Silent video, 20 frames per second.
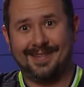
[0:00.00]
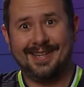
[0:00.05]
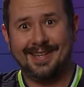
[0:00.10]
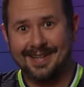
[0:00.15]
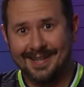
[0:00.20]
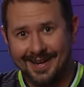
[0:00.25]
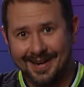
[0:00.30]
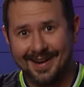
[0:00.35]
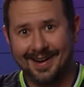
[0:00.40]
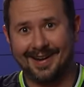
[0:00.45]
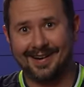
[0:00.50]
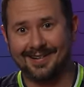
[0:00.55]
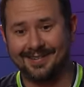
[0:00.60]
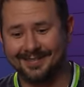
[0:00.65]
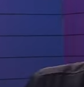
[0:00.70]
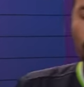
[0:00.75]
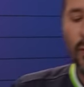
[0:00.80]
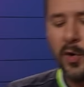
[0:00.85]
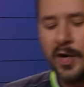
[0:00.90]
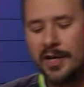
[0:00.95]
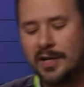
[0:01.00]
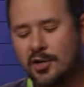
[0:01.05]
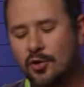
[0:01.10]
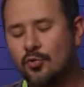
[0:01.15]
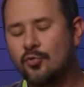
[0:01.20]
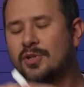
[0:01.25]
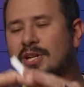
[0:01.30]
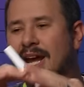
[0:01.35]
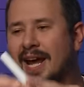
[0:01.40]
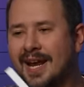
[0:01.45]
yeah. When
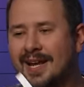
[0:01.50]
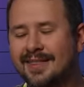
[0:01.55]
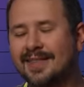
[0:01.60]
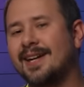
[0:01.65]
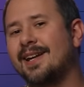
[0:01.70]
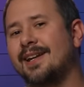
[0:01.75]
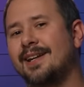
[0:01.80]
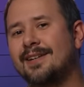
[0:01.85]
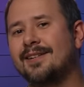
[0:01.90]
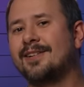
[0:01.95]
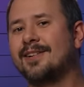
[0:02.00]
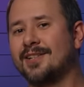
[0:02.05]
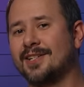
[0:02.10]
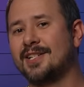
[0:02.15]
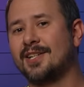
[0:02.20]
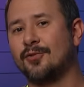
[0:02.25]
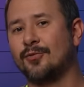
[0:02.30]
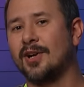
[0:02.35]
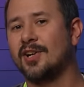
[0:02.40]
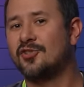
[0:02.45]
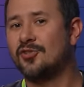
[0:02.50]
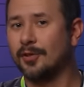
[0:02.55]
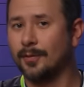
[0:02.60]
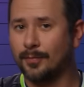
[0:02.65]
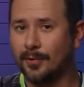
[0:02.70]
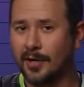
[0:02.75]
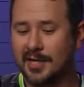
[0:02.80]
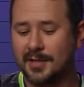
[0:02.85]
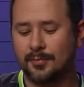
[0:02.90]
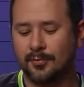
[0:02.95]
you take that into consideration, the
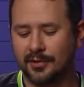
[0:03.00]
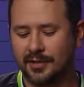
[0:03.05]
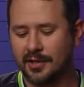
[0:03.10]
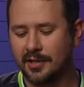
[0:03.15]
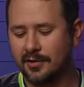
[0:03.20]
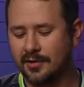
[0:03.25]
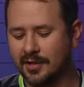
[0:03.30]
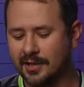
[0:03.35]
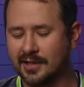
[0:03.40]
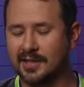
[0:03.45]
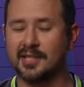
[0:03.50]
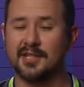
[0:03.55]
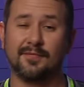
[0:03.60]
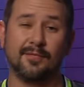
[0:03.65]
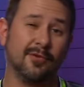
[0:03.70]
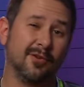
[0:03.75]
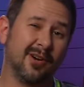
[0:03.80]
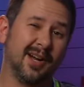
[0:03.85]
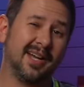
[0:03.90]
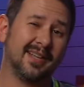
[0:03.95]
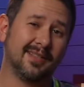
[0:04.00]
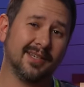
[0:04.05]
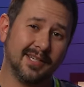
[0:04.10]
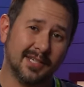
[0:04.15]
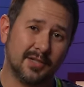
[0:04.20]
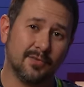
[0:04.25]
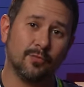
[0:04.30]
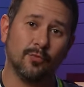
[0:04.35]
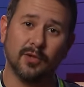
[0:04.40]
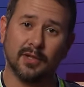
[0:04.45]
price point that you can get this for, I think
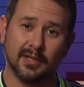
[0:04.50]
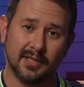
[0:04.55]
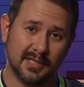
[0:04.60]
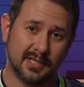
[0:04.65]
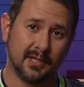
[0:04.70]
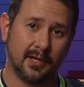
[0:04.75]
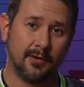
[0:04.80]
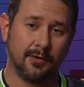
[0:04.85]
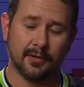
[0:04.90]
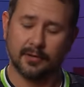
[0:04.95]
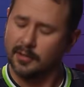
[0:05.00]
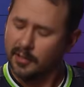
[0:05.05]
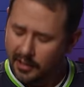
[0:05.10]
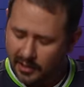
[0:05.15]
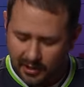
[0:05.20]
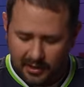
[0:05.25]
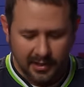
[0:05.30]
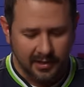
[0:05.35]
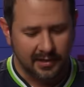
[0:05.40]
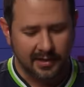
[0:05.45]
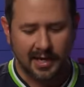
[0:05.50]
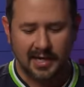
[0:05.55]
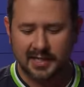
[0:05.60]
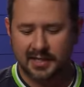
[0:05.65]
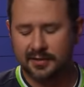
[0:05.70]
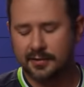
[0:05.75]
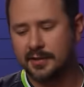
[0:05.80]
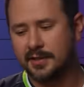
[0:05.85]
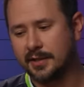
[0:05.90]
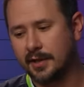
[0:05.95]
it's really solid.
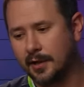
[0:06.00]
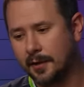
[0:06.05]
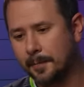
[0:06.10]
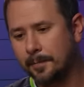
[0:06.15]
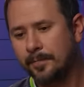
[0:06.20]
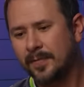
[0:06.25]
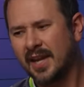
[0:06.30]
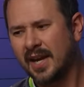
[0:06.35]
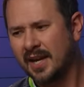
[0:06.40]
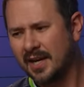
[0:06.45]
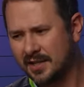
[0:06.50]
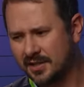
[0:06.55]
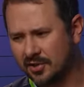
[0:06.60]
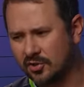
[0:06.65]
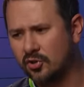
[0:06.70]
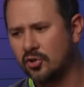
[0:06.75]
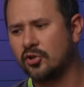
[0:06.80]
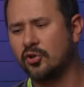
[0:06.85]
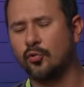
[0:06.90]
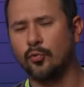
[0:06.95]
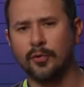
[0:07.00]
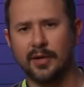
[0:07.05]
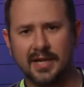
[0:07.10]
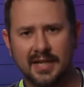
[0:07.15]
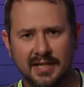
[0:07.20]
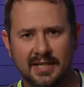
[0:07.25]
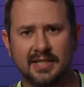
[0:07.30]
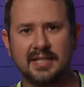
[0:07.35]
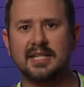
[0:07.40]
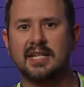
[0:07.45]
Nicely done. It has a good
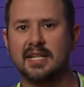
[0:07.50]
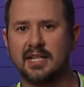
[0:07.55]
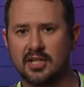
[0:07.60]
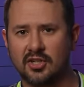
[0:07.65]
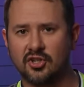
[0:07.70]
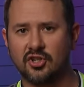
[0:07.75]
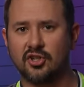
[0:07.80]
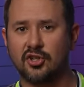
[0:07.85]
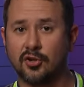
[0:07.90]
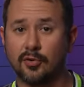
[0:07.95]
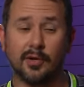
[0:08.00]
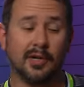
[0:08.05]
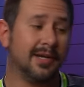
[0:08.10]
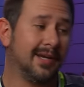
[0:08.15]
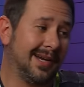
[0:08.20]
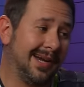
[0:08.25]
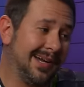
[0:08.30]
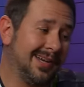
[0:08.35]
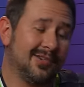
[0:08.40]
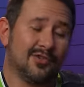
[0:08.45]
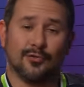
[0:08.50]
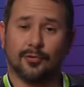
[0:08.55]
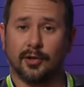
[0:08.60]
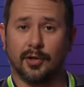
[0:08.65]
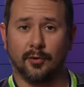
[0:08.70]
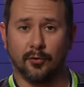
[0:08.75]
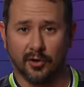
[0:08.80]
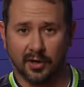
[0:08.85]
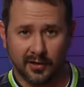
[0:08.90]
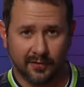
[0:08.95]
green tinge to it. I enjoy
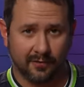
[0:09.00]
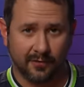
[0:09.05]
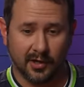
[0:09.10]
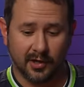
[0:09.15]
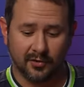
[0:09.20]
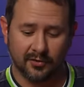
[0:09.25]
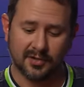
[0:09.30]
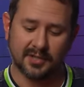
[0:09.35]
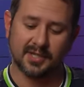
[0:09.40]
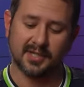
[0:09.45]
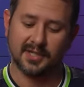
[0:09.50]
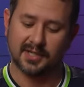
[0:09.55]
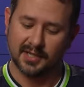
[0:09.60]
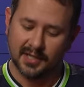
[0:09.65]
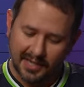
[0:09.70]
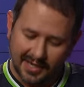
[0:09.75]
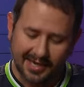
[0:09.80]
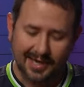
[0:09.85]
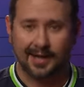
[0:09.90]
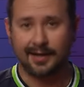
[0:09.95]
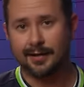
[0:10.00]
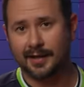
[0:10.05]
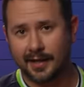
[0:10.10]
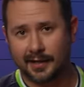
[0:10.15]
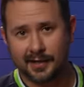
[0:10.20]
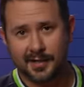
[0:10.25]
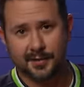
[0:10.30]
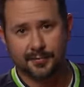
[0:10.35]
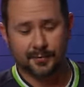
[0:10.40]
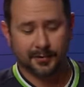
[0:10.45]
green fragrances. I like this